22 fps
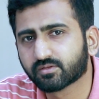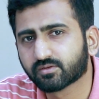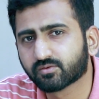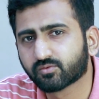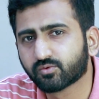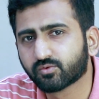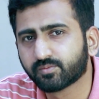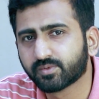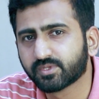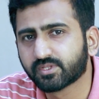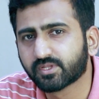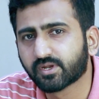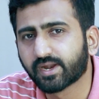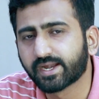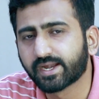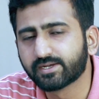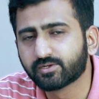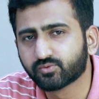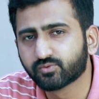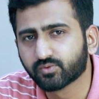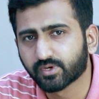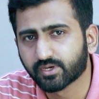could be the
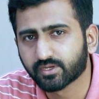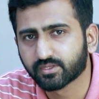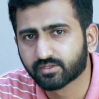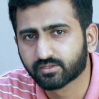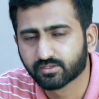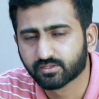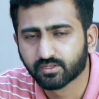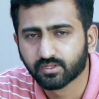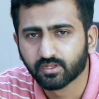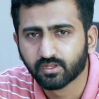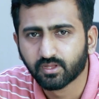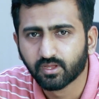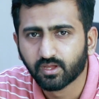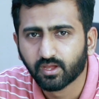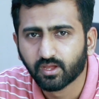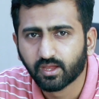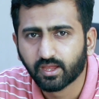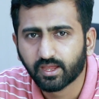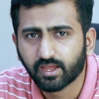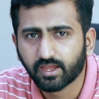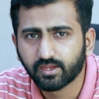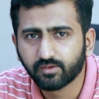right choice.
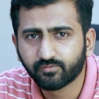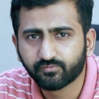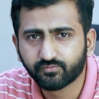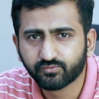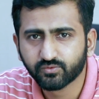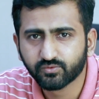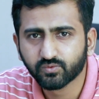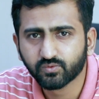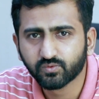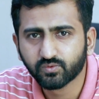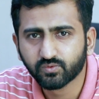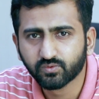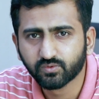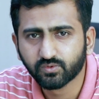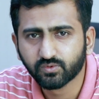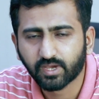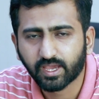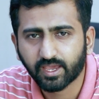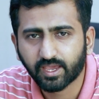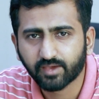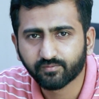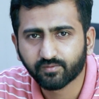If you
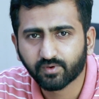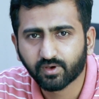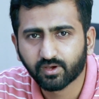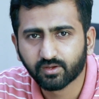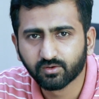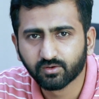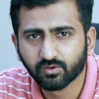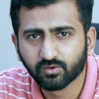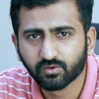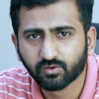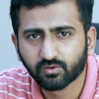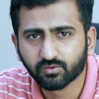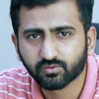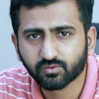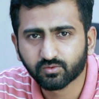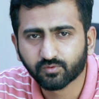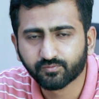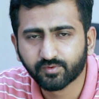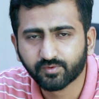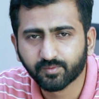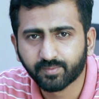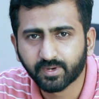have a lot
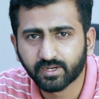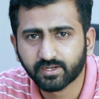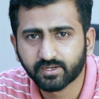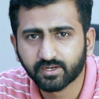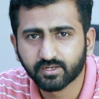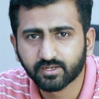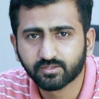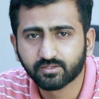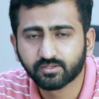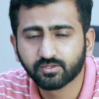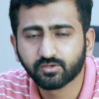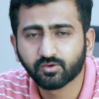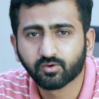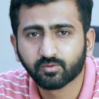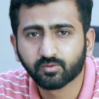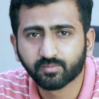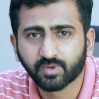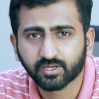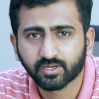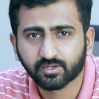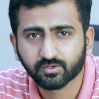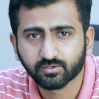of dependency
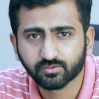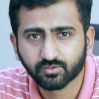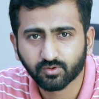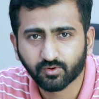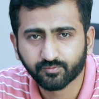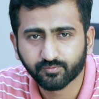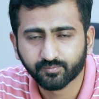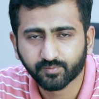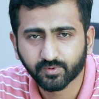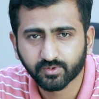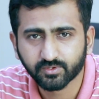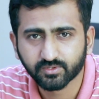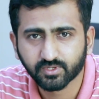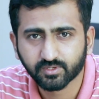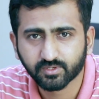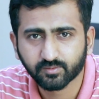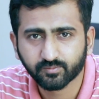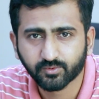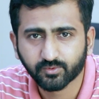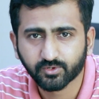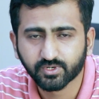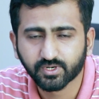on Microsoft
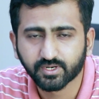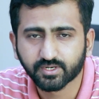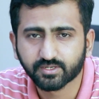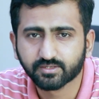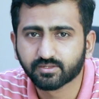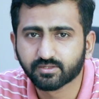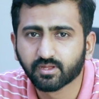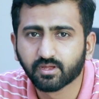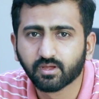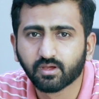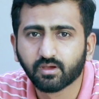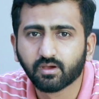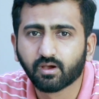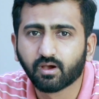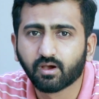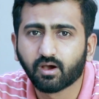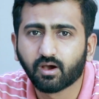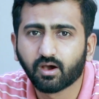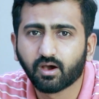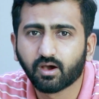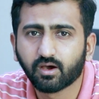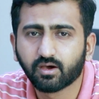products,
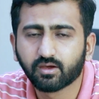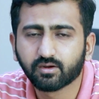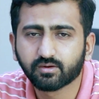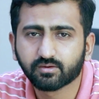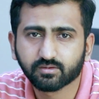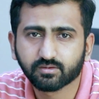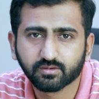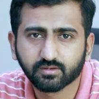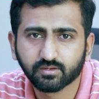or